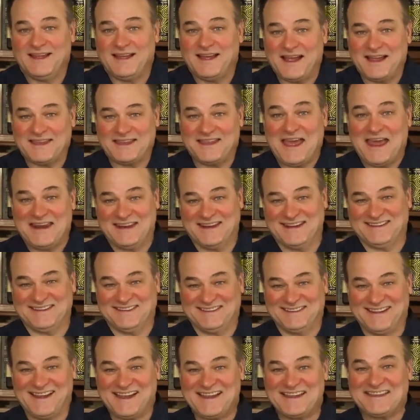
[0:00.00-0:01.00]
I get it.
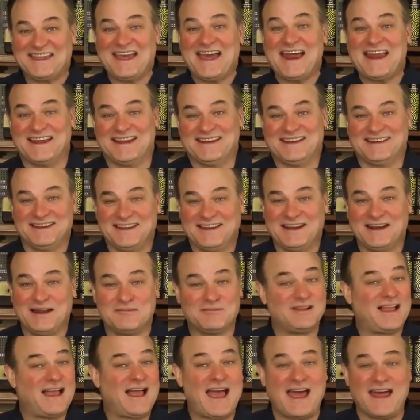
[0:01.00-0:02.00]
I get it, and
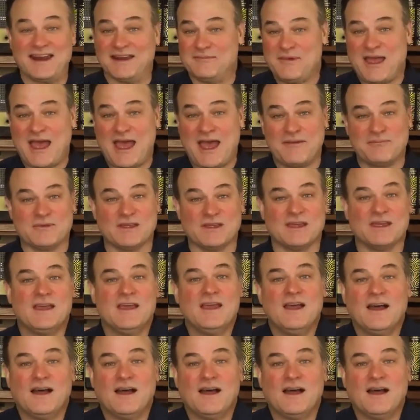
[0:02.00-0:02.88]
I'm glad. I'm happy.